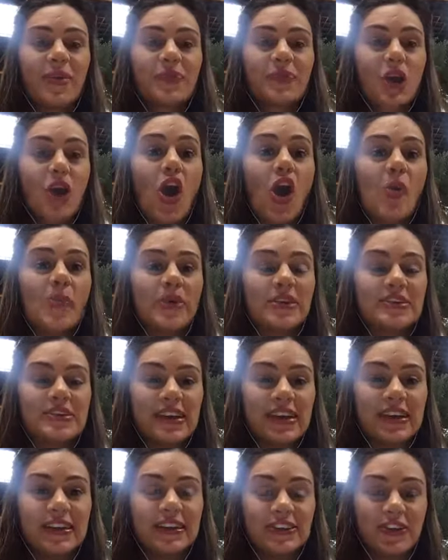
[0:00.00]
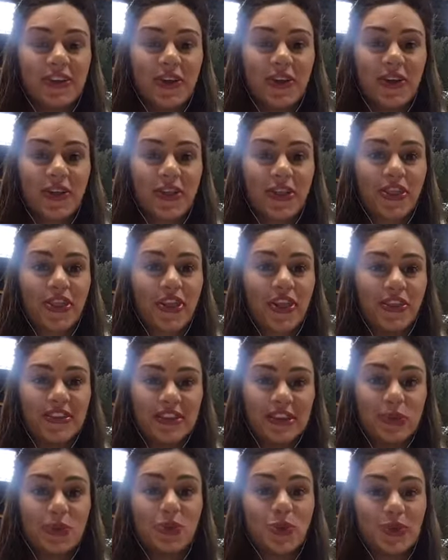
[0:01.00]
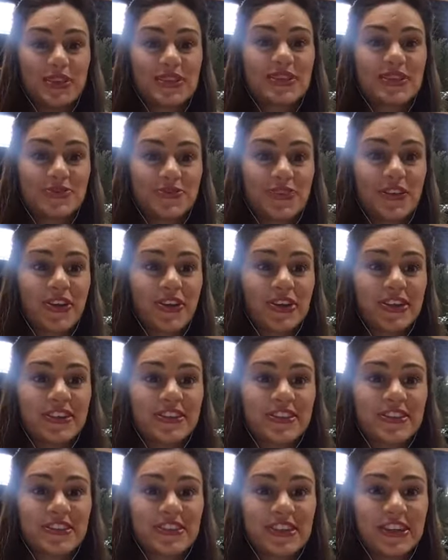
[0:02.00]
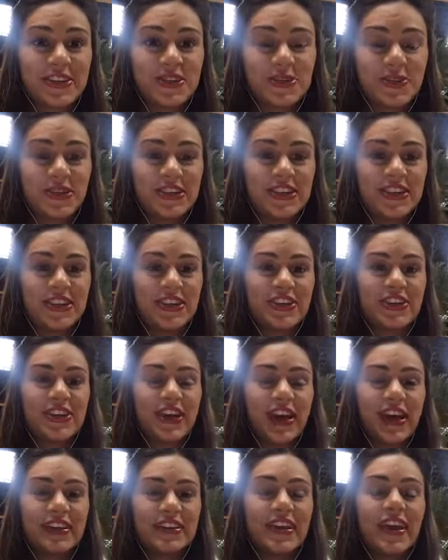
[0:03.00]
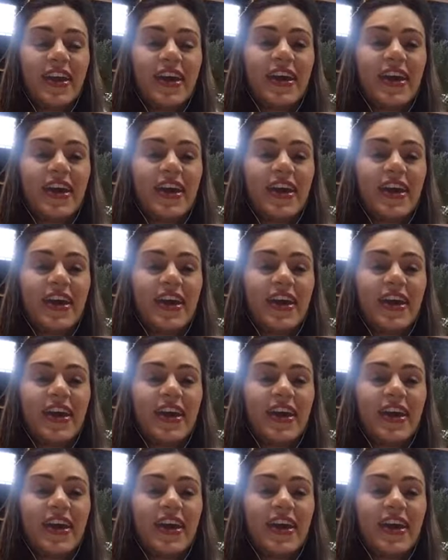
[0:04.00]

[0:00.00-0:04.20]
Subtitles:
comment and your thought. It was very interesting to hear and